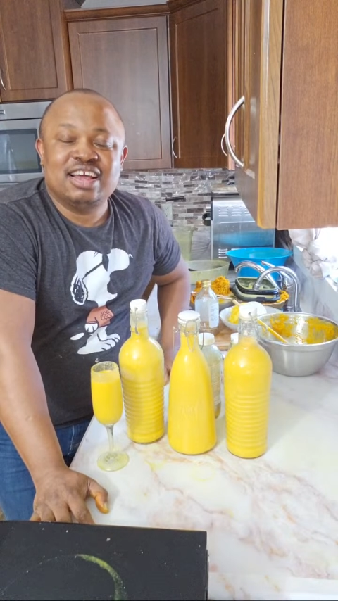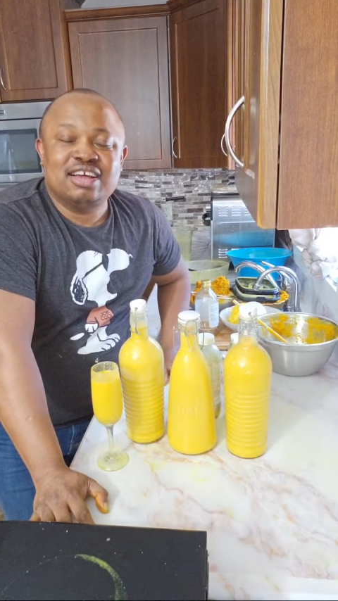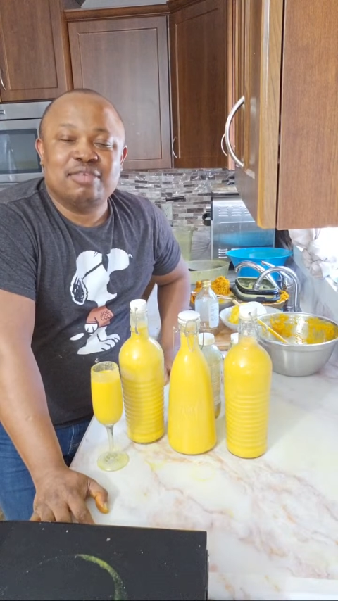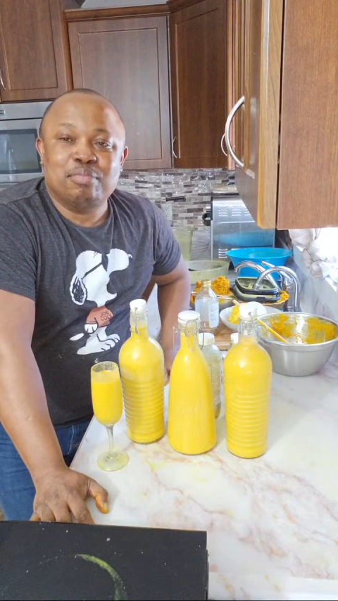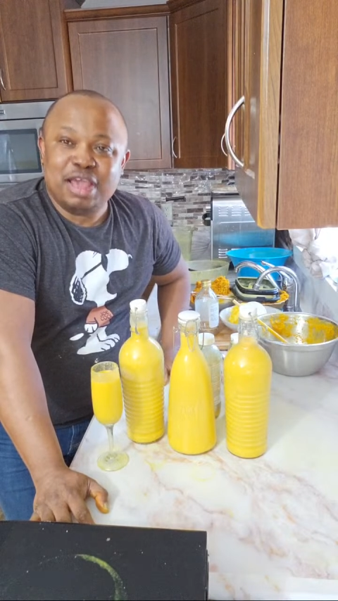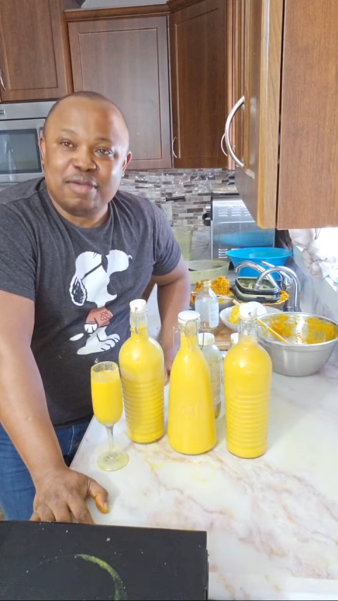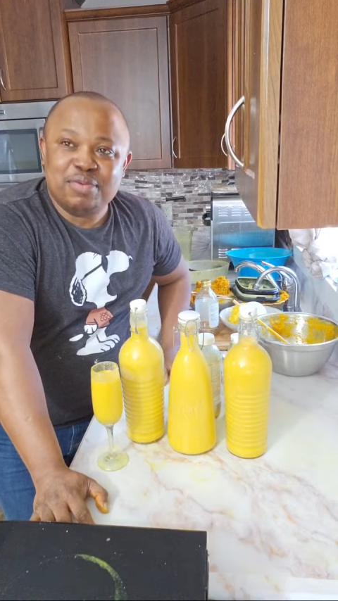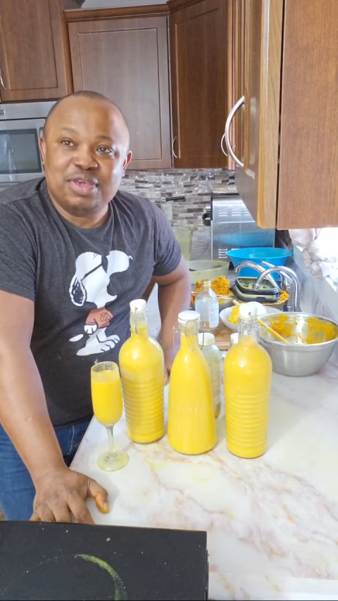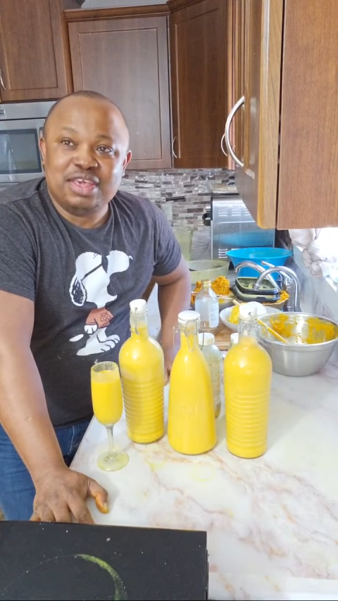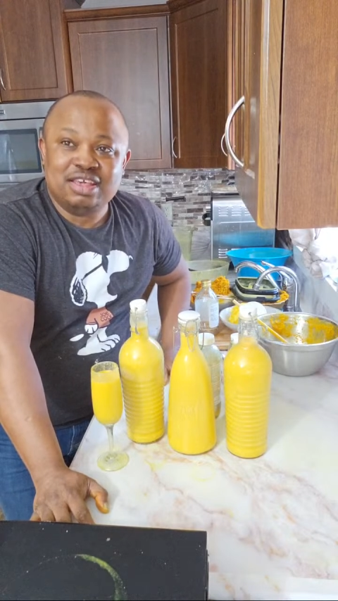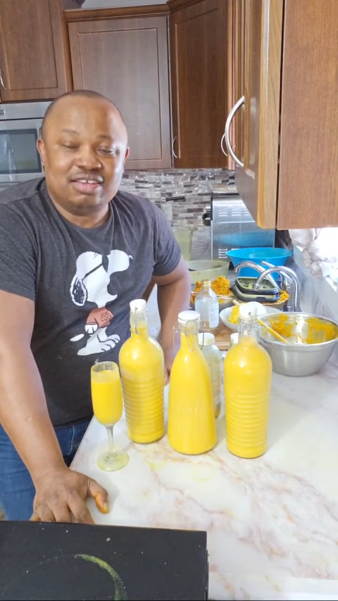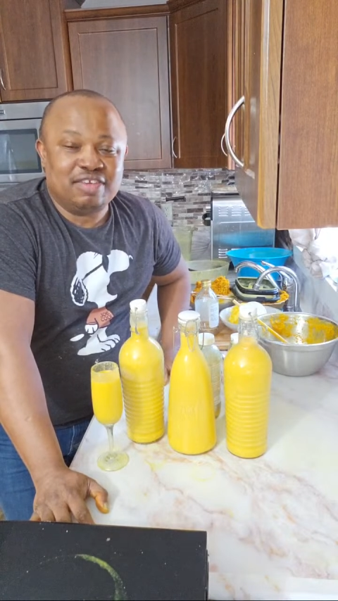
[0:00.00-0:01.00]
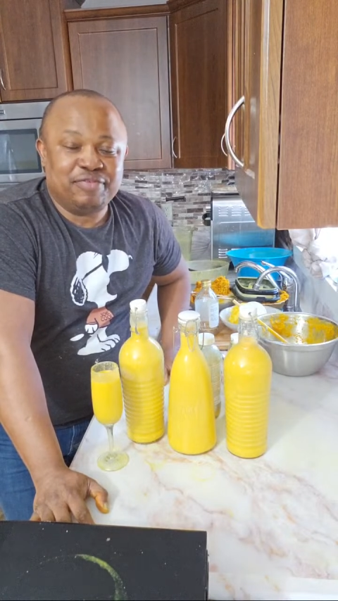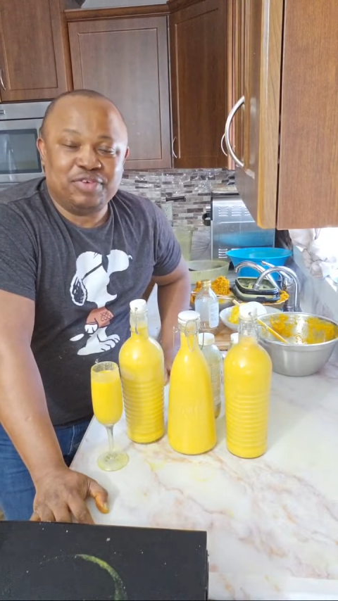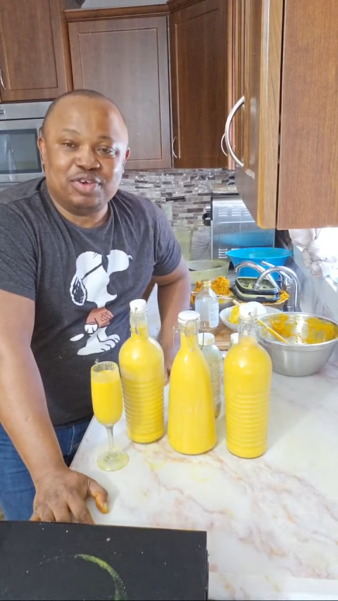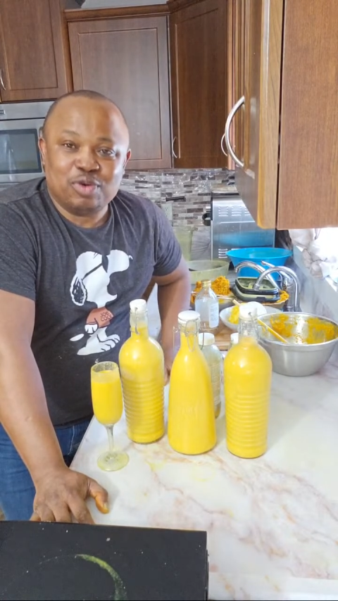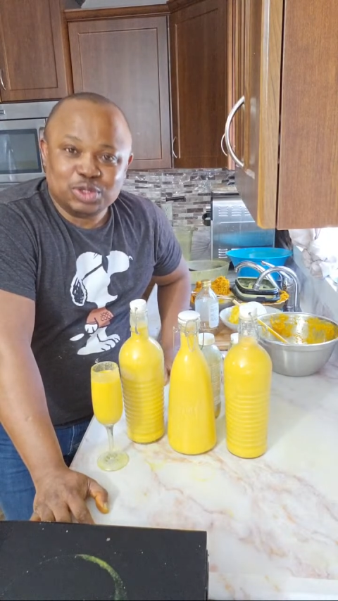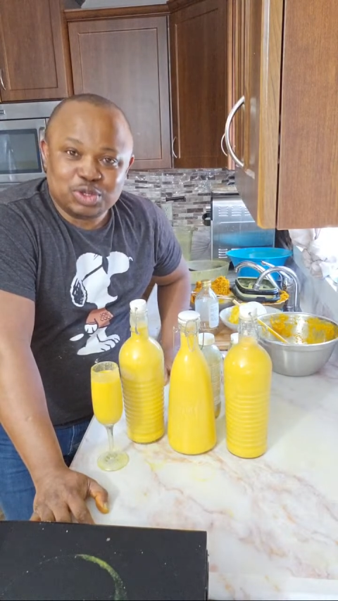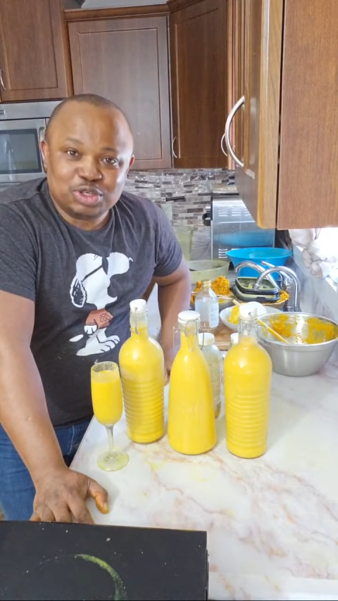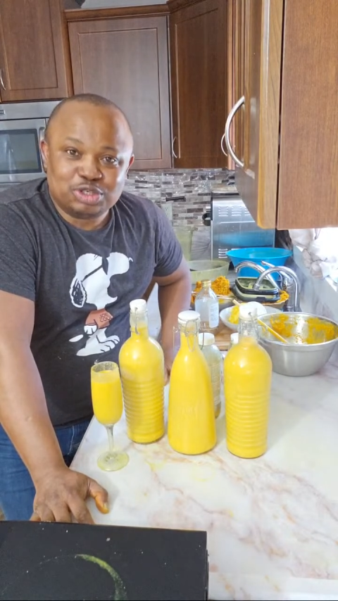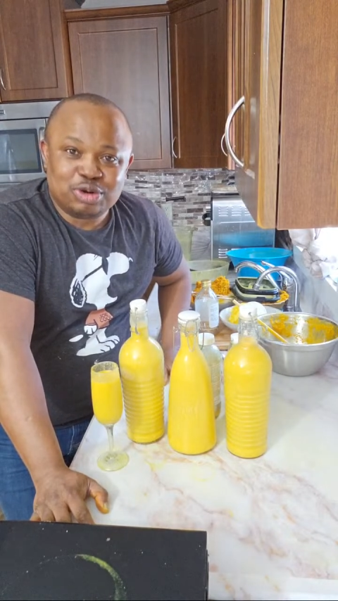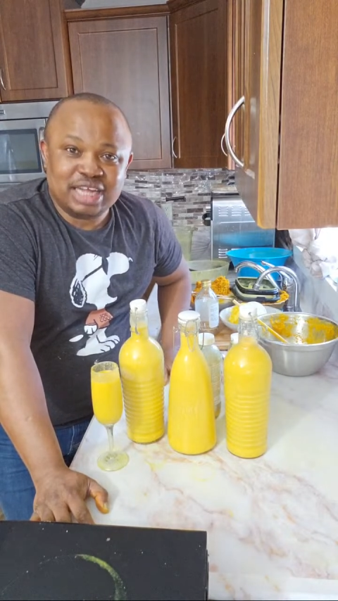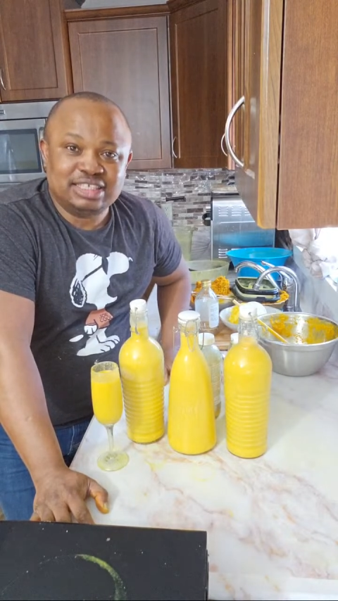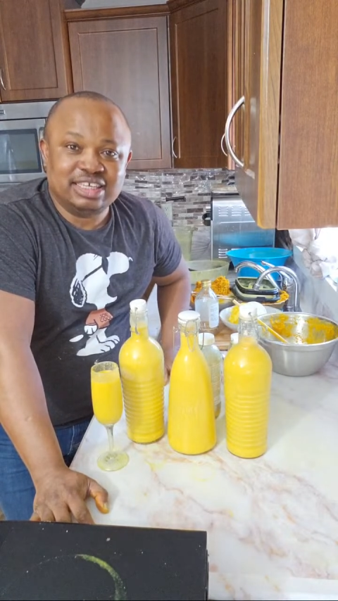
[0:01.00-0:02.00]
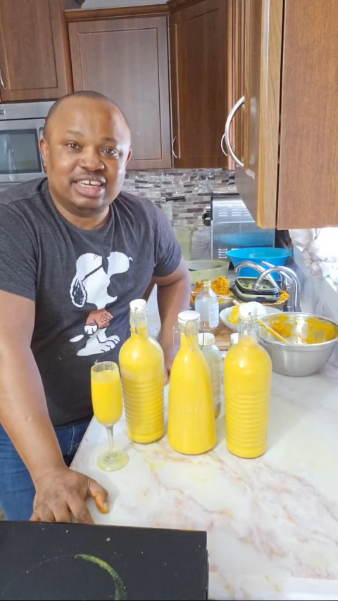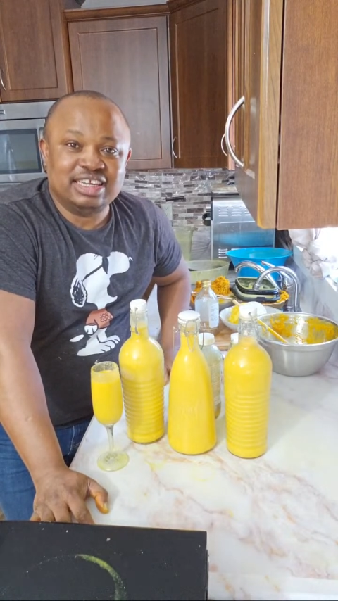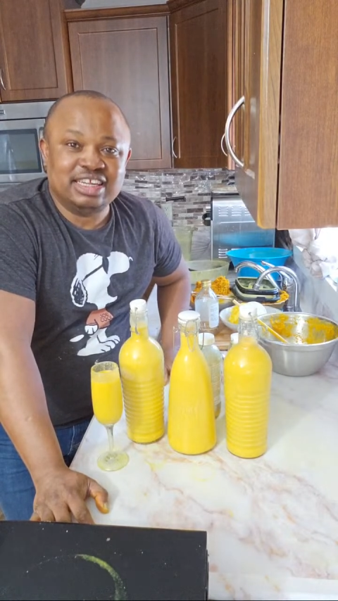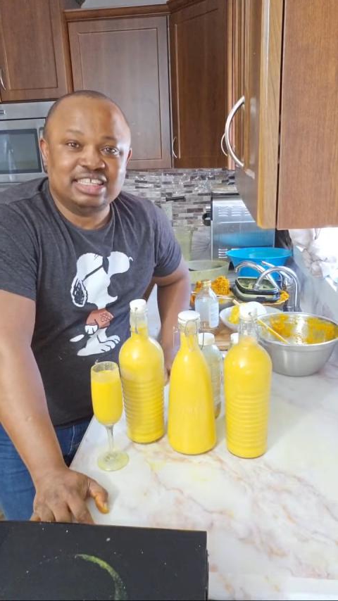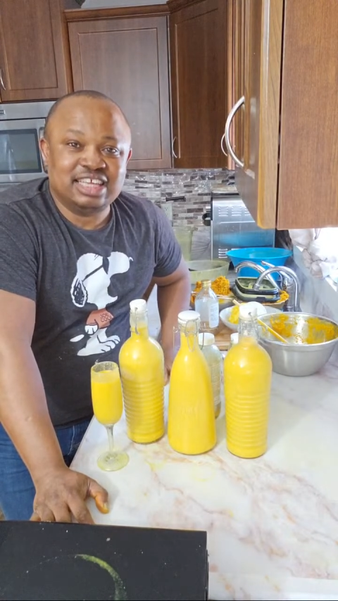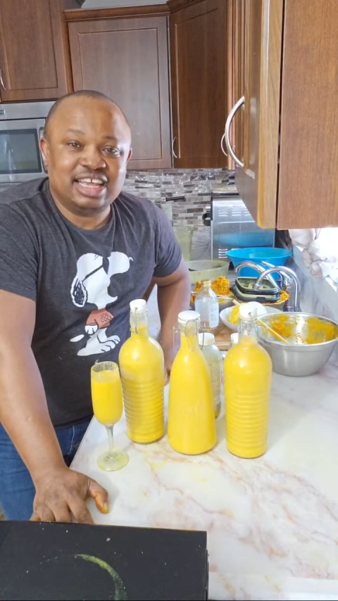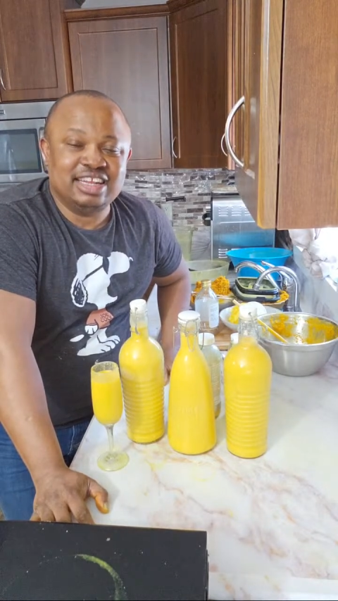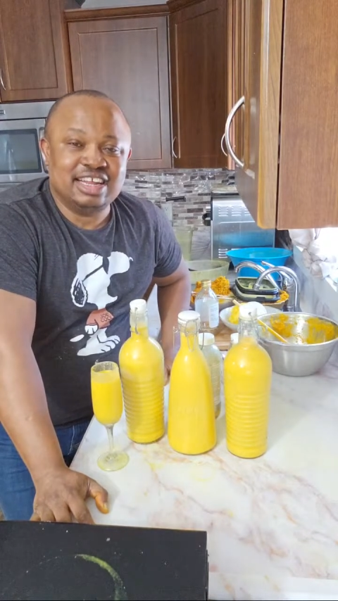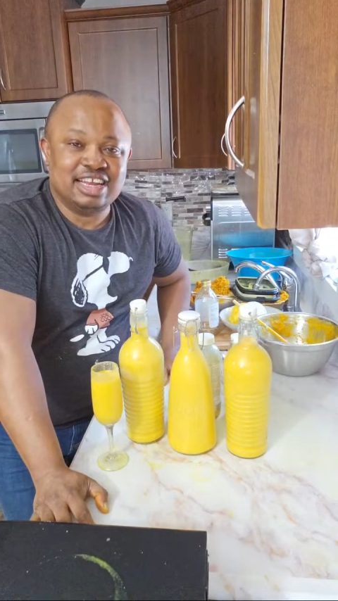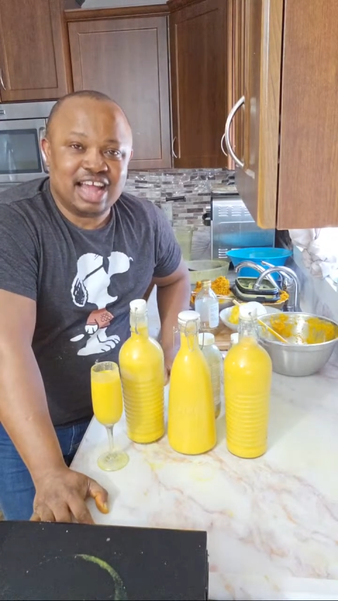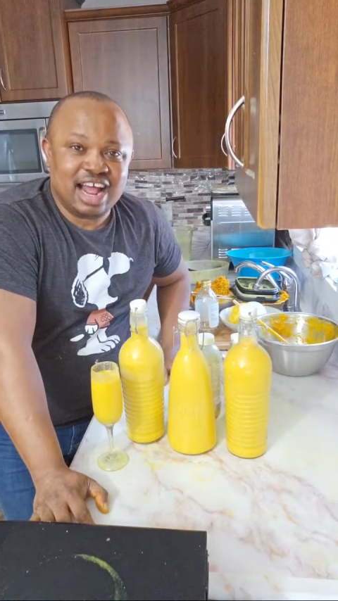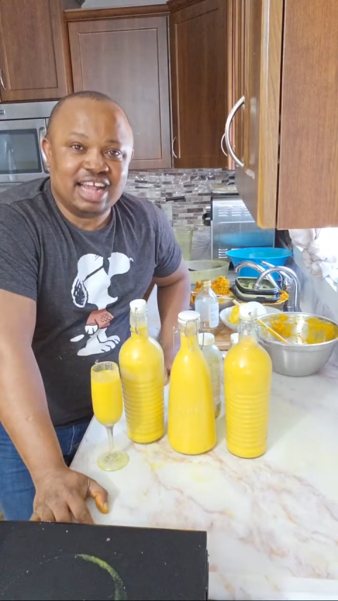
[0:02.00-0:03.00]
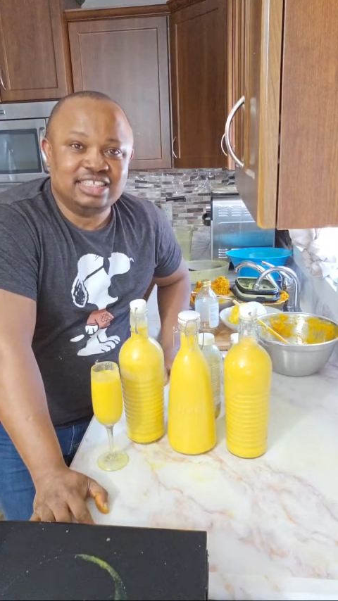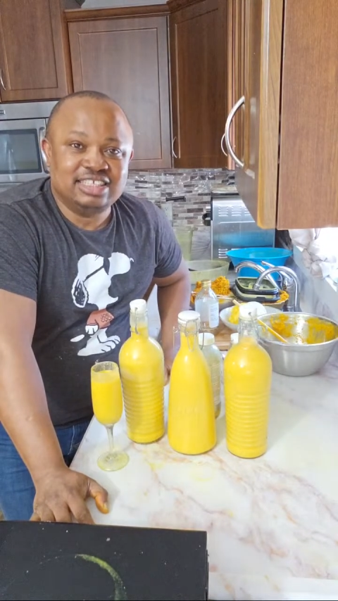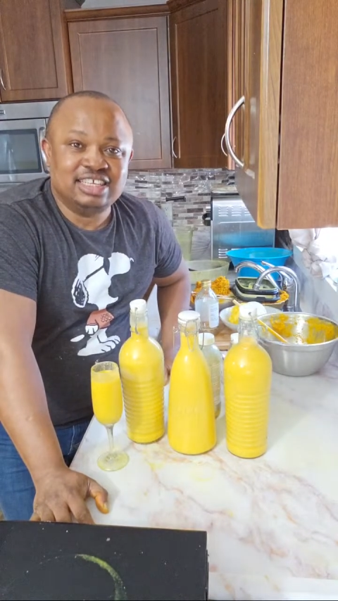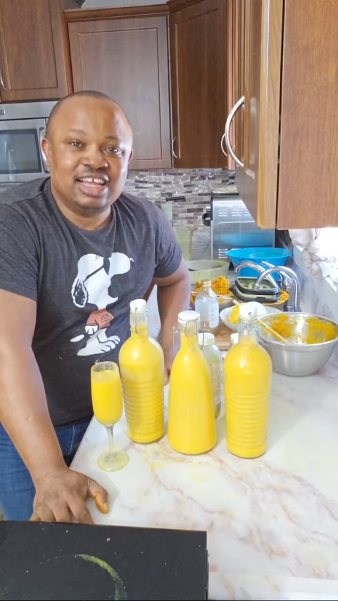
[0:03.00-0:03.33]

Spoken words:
maybe if you also try taking it in the night,